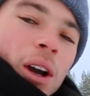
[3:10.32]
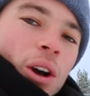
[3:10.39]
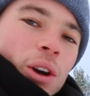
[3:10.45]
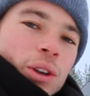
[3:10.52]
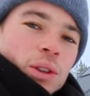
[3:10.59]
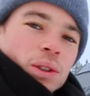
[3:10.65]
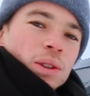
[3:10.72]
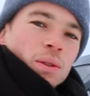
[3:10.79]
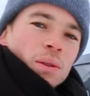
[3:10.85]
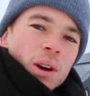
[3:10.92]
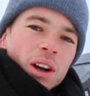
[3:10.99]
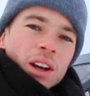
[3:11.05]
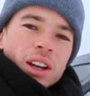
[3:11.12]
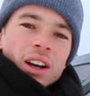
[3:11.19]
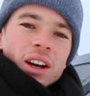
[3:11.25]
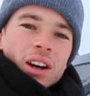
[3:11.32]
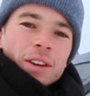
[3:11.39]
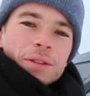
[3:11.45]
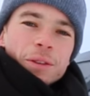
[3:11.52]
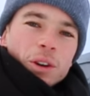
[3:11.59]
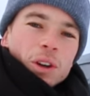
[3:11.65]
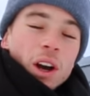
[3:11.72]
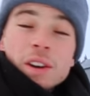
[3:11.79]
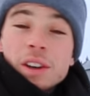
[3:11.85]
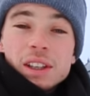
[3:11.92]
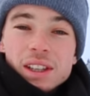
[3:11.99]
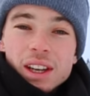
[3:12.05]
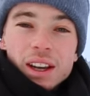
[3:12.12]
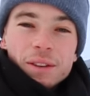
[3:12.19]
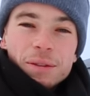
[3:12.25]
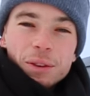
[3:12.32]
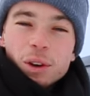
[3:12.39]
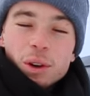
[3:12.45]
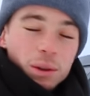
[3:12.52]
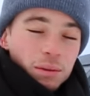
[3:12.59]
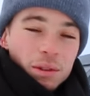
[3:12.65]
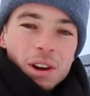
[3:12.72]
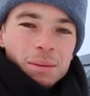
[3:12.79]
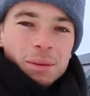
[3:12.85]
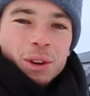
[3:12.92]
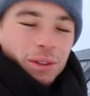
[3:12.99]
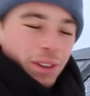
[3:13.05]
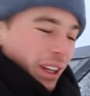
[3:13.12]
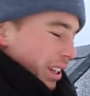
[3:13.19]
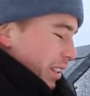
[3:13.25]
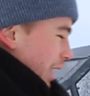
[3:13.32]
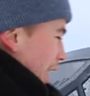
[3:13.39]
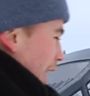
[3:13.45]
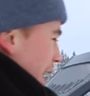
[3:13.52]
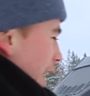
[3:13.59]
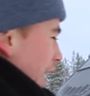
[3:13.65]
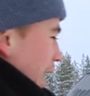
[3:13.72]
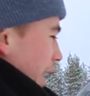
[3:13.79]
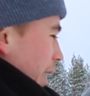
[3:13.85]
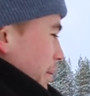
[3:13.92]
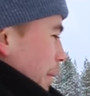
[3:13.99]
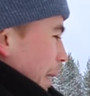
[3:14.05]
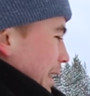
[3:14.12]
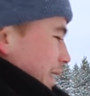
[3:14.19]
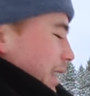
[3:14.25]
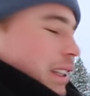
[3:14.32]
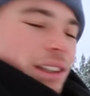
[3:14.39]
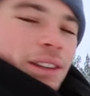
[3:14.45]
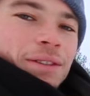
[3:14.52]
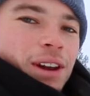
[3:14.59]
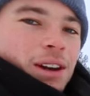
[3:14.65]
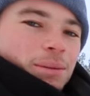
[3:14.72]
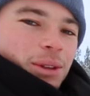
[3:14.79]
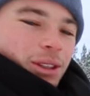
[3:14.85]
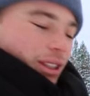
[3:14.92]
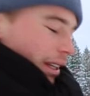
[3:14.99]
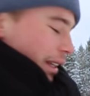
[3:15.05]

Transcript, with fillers: who used to work uh, for Koenigsegg for a number of years and basically developed this